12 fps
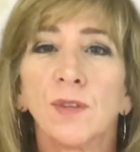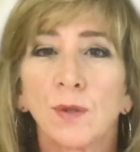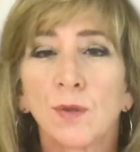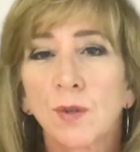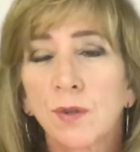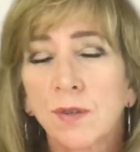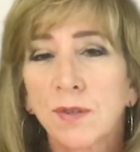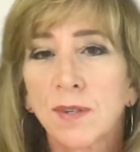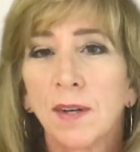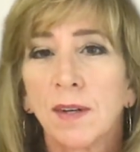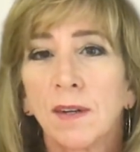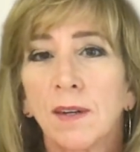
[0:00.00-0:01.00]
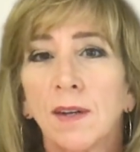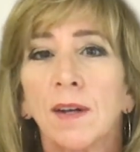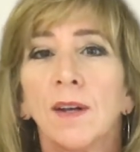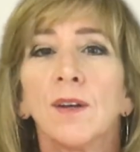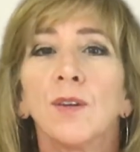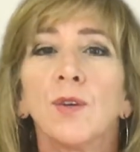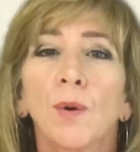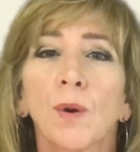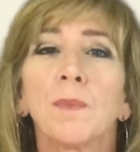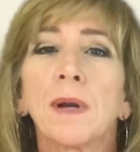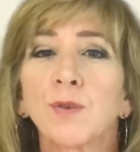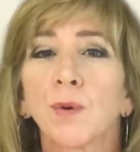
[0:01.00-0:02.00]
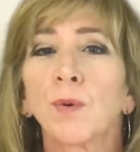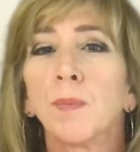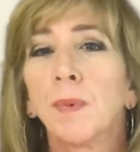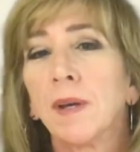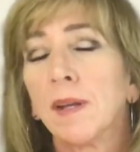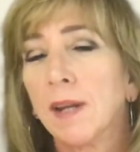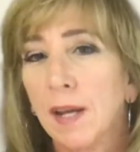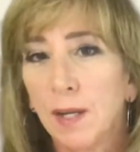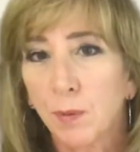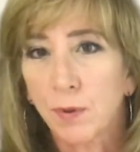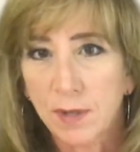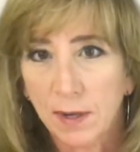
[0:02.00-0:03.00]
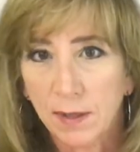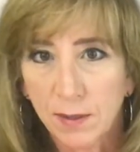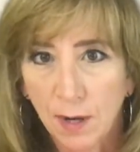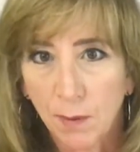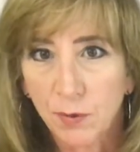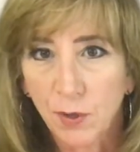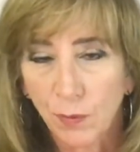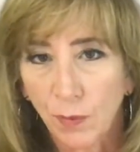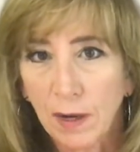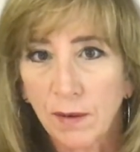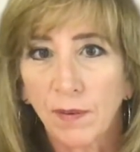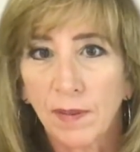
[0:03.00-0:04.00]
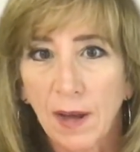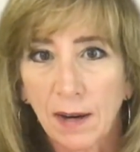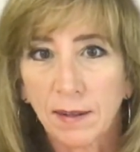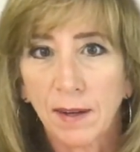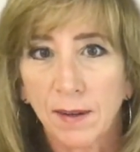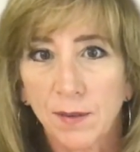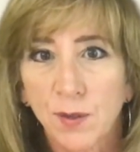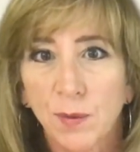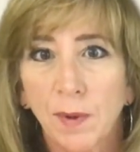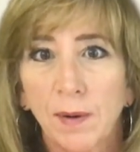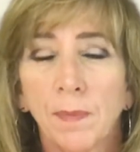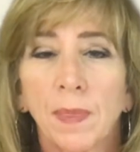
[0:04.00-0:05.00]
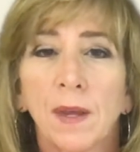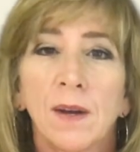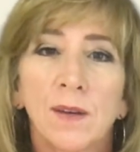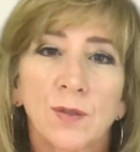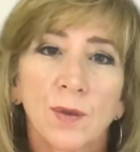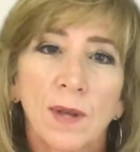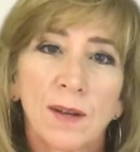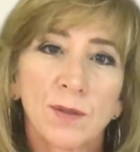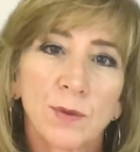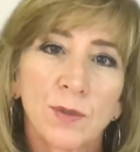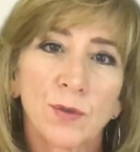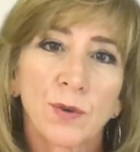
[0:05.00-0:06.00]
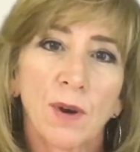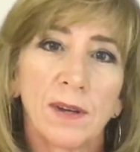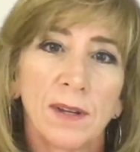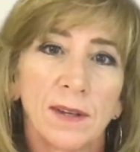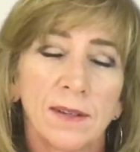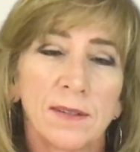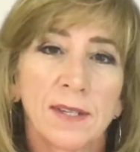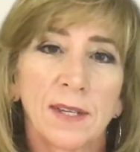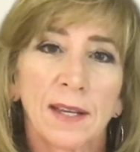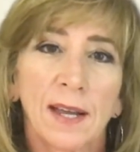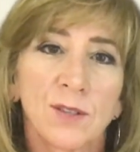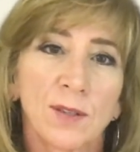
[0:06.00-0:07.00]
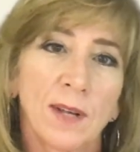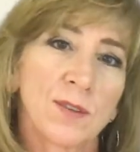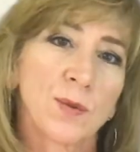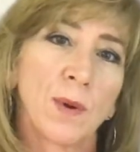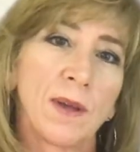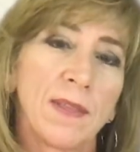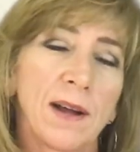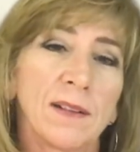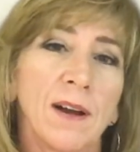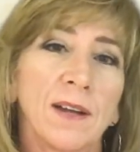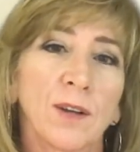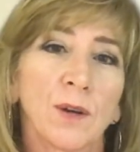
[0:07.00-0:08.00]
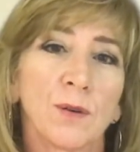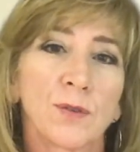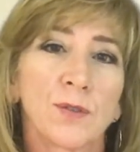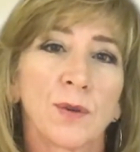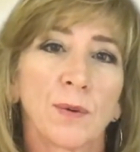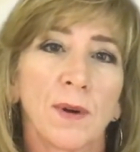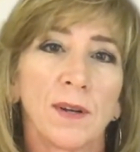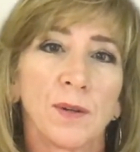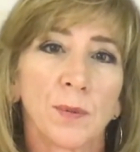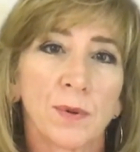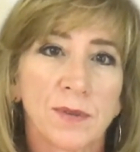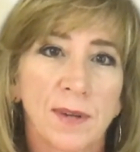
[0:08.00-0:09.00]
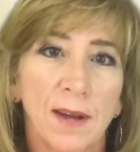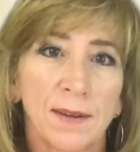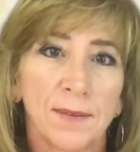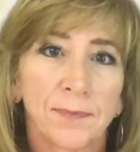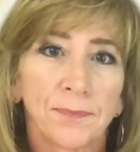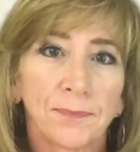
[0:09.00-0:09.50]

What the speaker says: users, your metric would be an 80% adoption rate for that customer. So that's what you're trying to engage, and that's why that line goes to 100%.